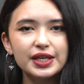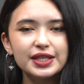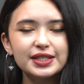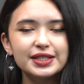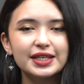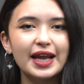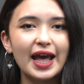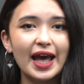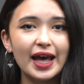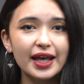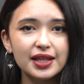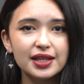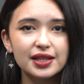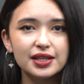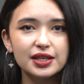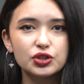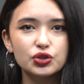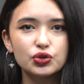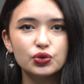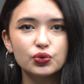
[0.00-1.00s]
Indian
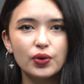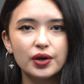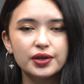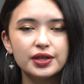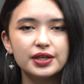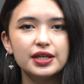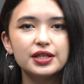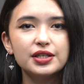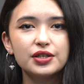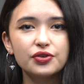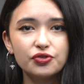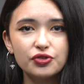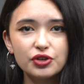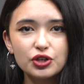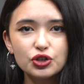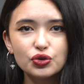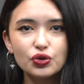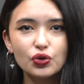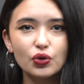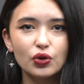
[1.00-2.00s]
athletes who won an
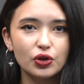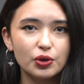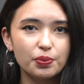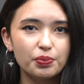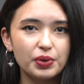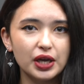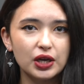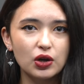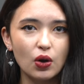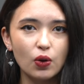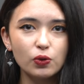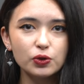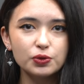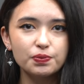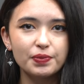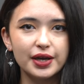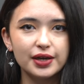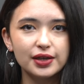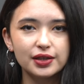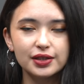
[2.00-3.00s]
individual Olympic
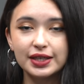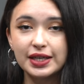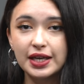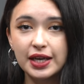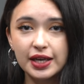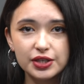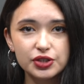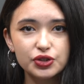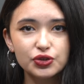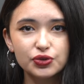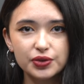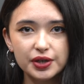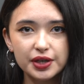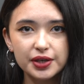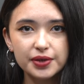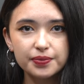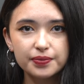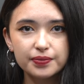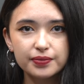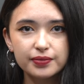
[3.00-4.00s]
gold medal in
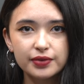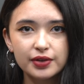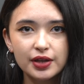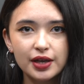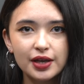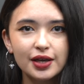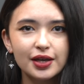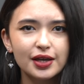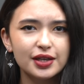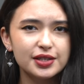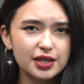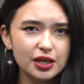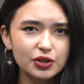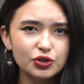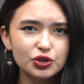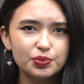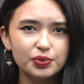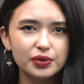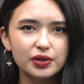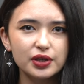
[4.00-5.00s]
history? It's
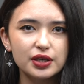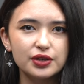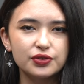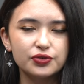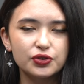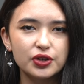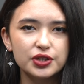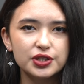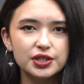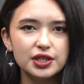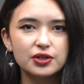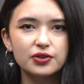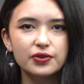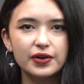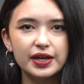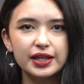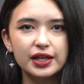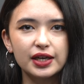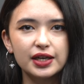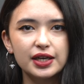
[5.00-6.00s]
hard to believe
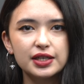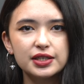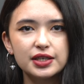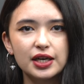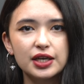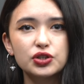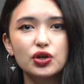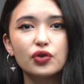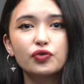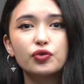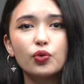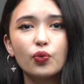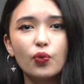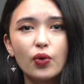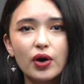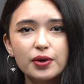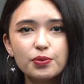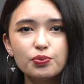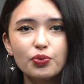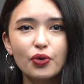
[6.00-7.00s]
considering that India has over
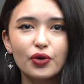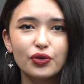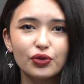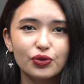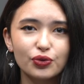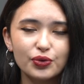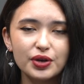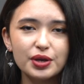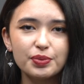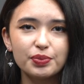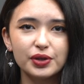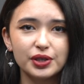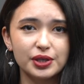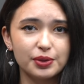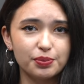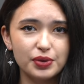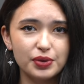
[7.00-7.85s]
1.3 billion